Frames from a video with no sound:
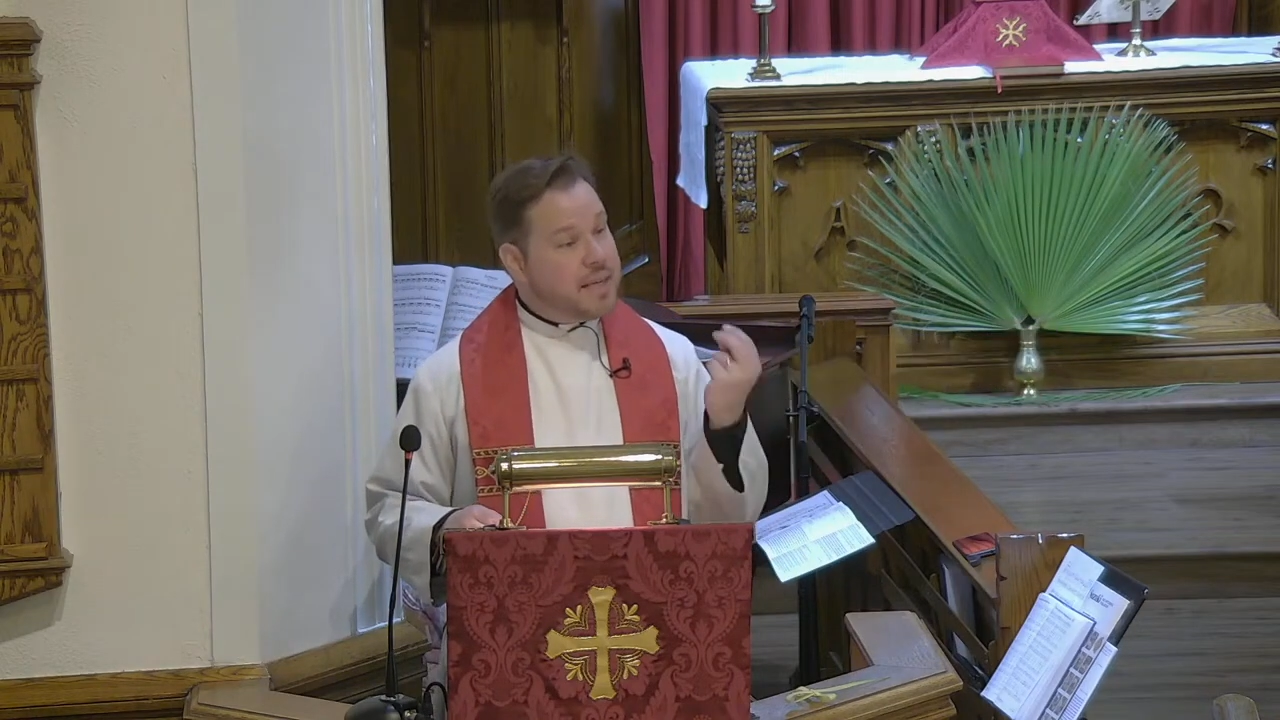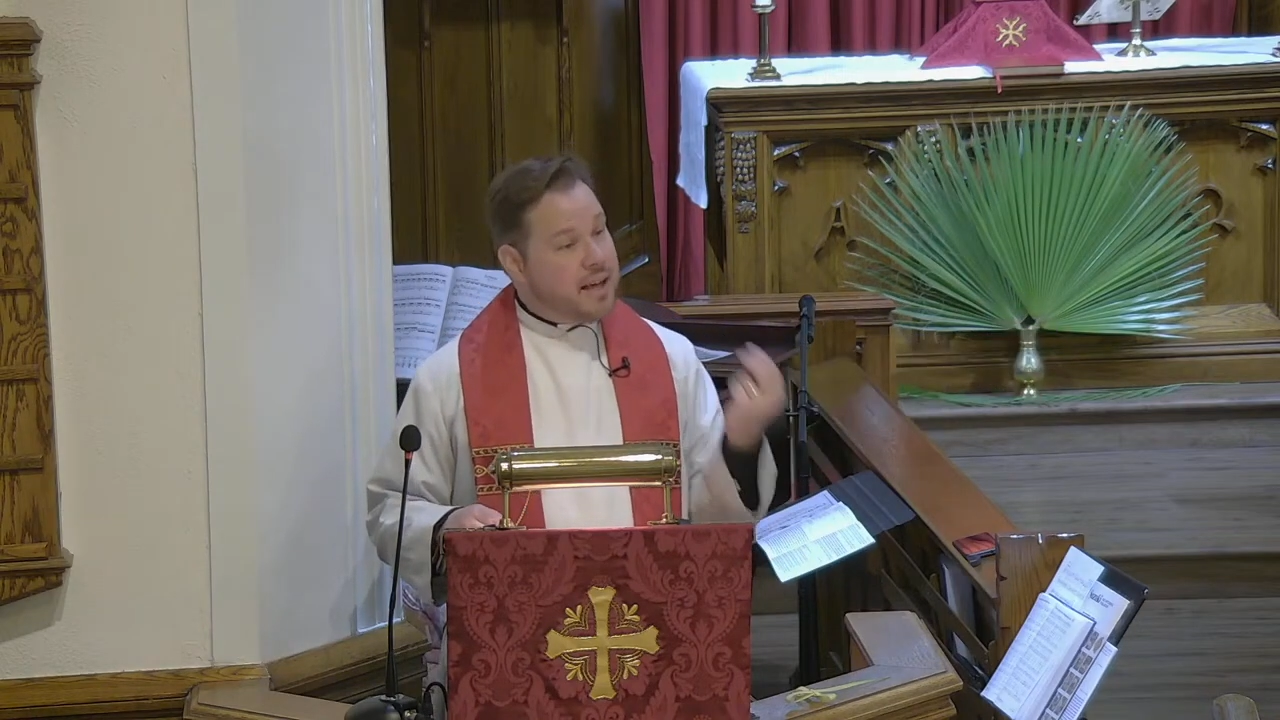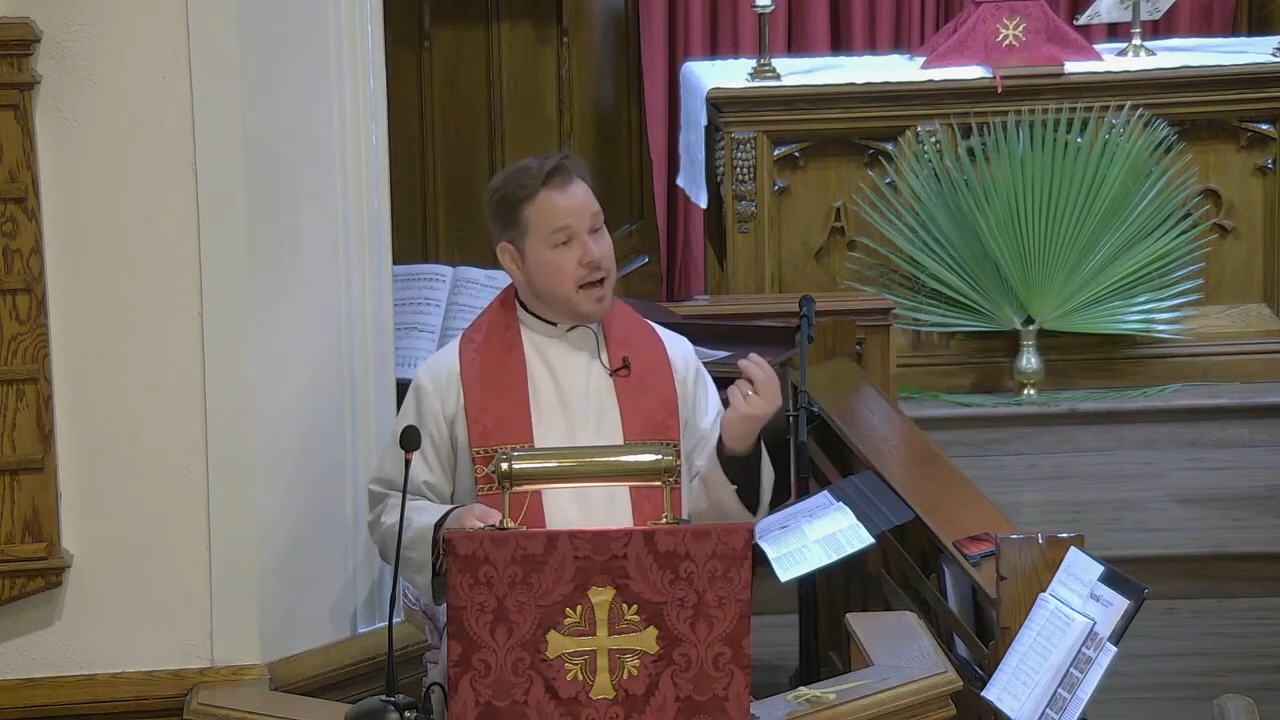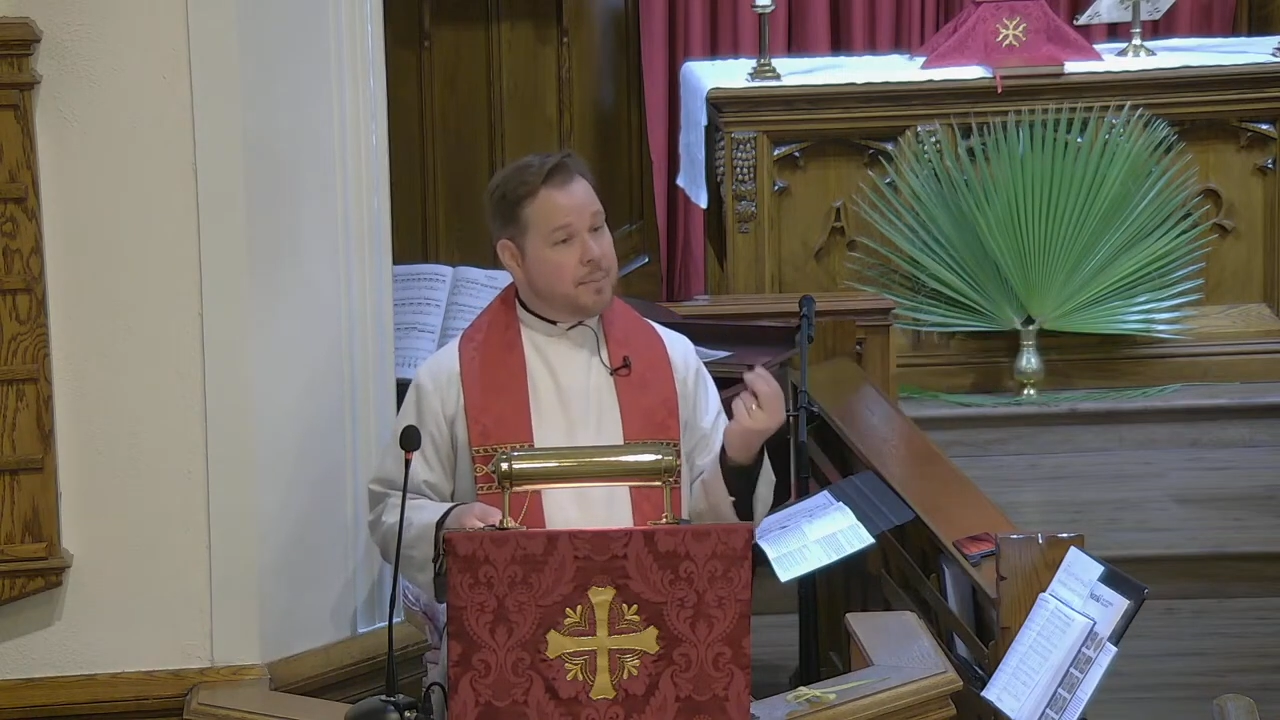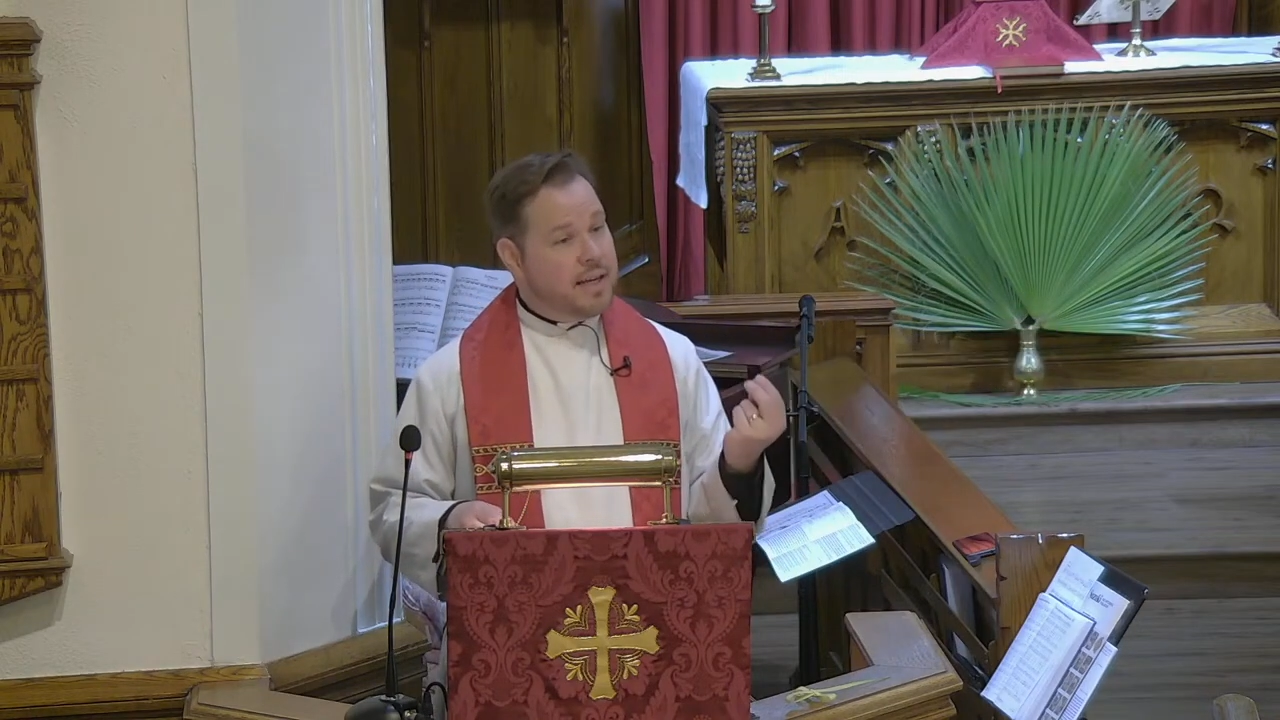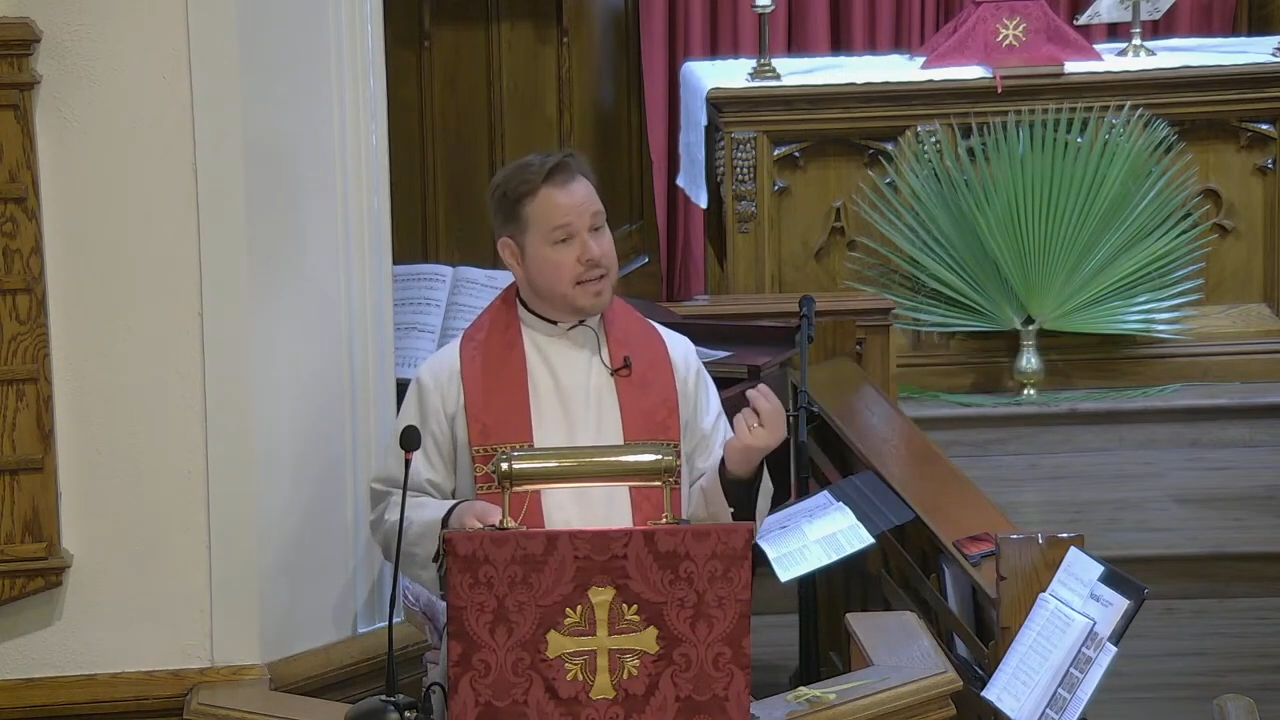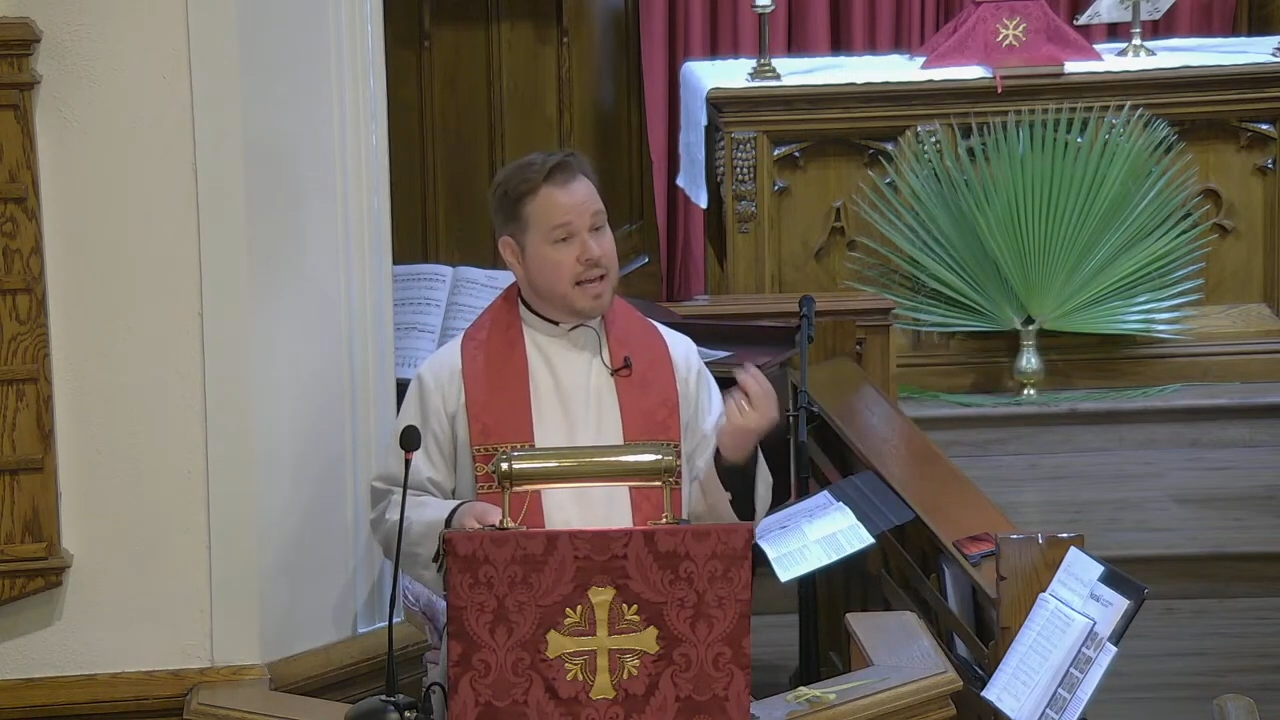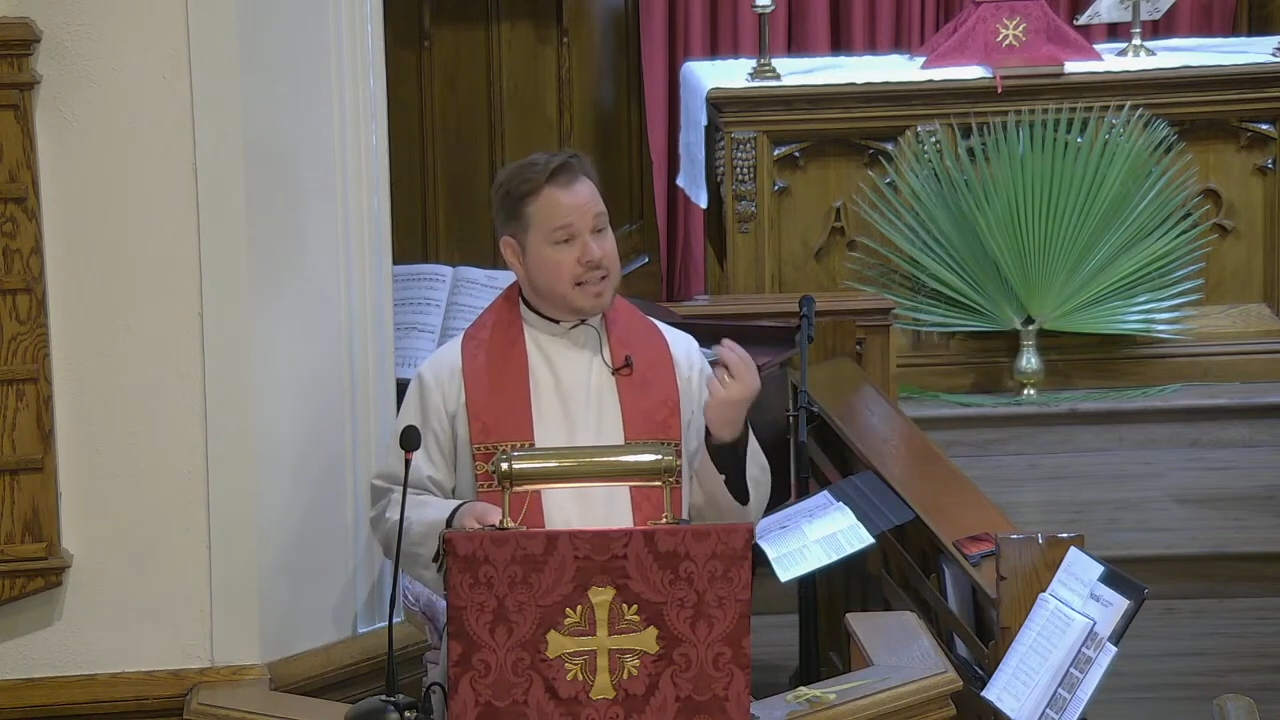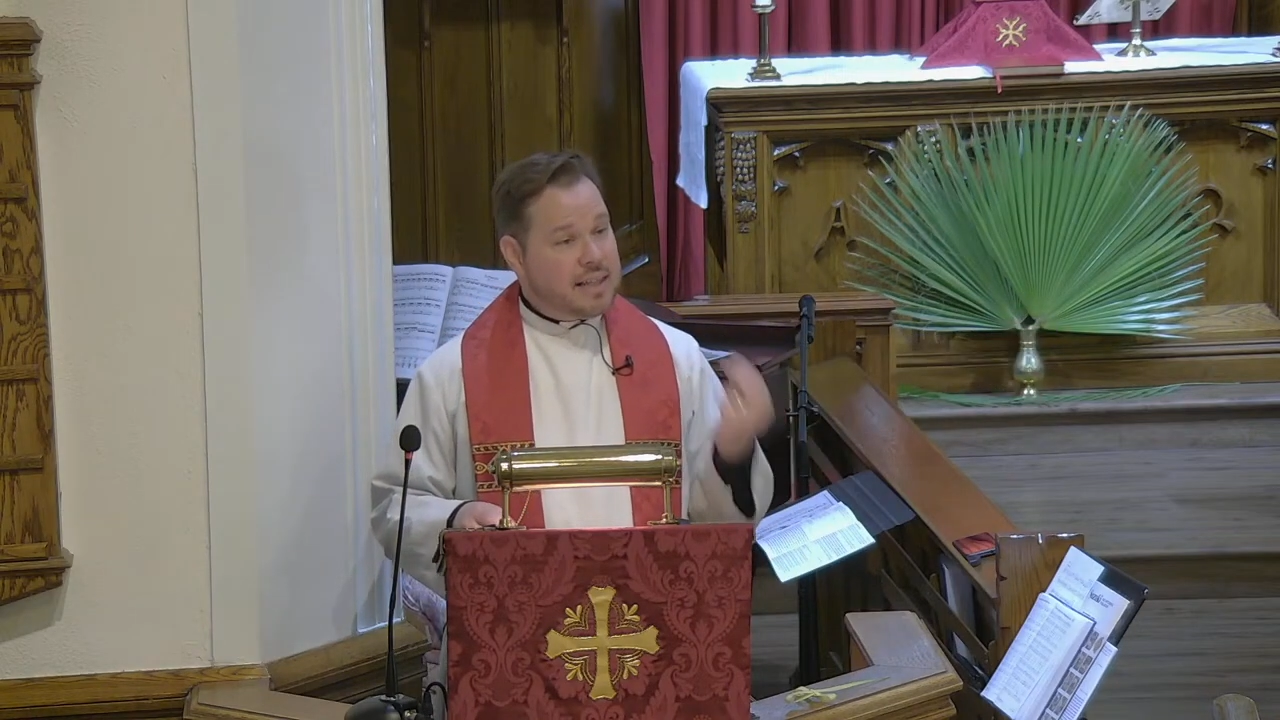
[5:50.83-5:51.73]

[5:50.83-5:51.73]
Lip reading: becoming